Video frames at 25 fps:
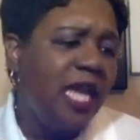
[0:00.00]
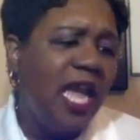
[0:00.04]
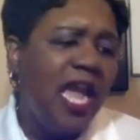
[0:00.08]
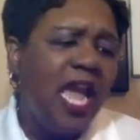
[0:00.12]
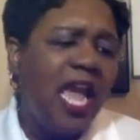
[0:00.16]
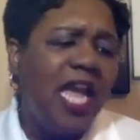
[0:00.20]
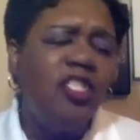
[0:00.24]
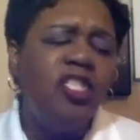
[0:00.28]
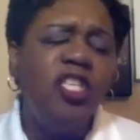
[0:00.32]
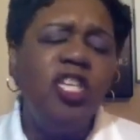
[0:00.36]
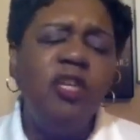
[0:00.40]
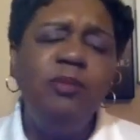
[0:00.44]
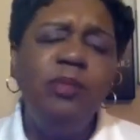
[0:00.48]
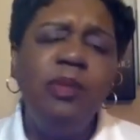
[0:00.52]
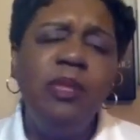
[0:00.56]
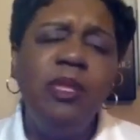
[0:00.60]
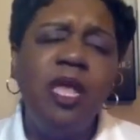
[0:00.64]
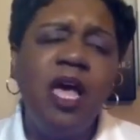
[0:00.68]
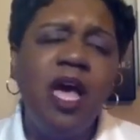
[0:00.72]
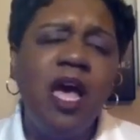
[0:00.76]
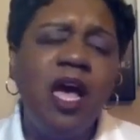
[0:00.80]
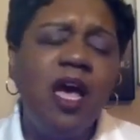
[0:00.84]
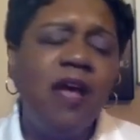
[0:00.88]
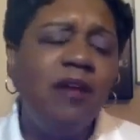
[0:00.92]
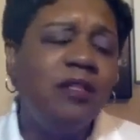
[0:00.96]
and she
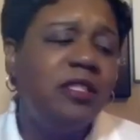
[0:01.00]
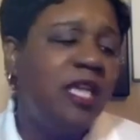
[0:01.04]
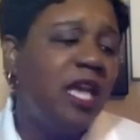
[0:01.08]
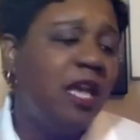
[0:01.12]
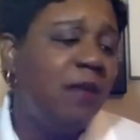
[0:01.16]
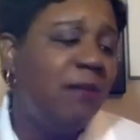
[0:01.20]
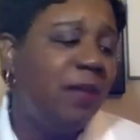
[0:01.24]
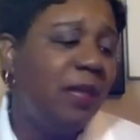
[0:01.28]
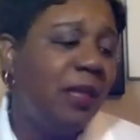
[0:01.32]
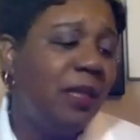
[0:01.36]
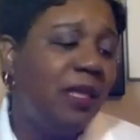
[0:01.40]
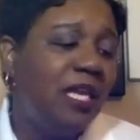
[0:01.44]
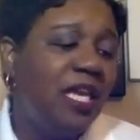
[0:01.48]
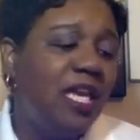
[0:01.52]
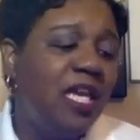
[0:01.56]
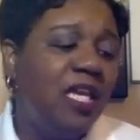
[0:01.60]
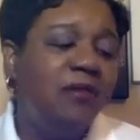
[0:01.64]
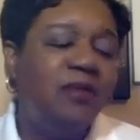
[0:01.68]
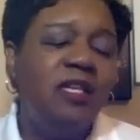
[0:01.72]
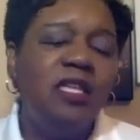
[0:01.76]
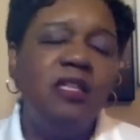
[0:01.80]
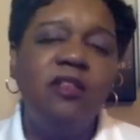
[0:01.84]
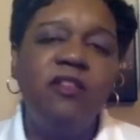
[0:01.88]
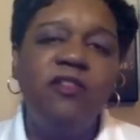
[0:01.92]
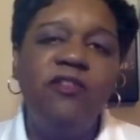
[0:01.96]
loves and
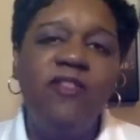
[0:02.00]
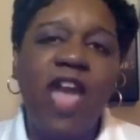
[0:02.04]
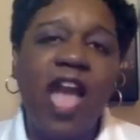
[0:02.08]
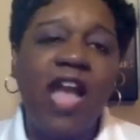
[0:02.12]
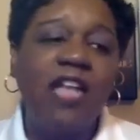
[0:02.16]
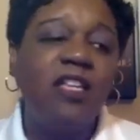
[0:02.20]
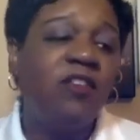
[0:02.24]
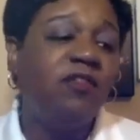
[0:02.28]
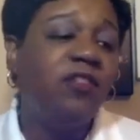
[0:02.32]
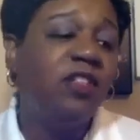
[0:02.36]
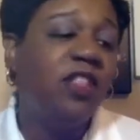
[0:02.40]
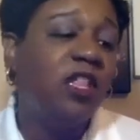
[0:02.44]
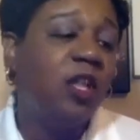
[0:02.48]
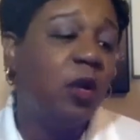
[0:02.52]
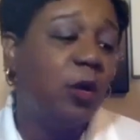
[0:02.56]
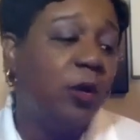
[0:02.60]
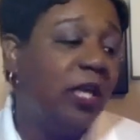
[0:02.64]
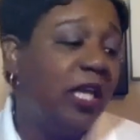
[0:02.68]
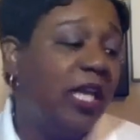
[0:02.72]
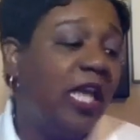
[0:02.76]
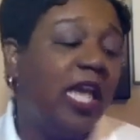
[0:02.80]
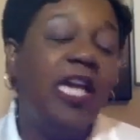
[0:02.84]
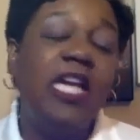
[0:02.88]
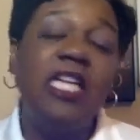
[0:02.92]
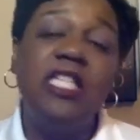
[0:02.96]
believes in the fact of
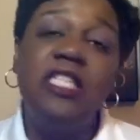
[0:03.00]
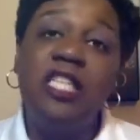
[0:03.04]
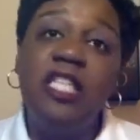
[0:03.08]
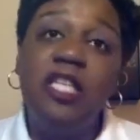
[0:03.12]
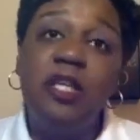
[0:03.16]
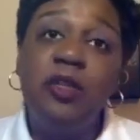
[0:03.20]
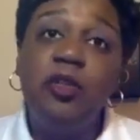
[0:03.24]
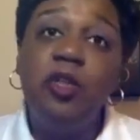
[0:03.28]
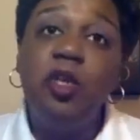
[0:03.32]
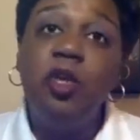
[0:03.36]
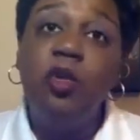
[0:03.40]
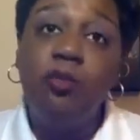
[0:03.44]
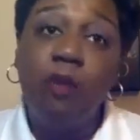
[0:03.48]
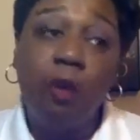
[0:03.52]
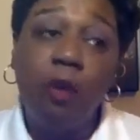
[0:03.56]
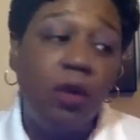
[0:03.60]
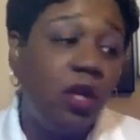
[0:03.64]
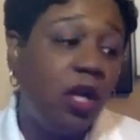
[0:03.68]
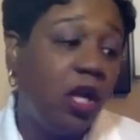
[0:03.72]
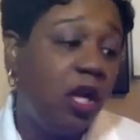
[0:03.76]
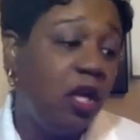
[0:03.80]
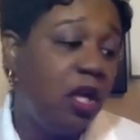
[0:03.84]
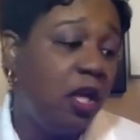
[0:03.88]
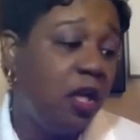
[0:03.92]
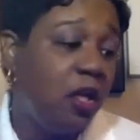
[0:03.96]
learning and continue to grow in
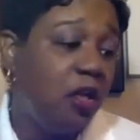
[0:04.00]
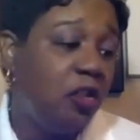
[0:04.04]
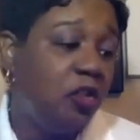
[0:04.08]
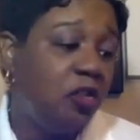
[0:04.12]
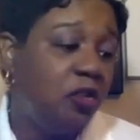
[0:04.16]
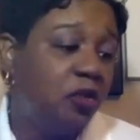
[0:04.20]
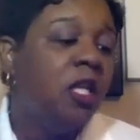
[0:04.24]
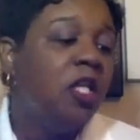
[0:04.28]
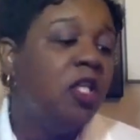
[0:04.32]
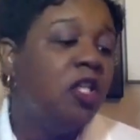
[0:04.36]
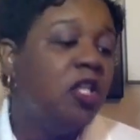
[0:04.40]
her industry.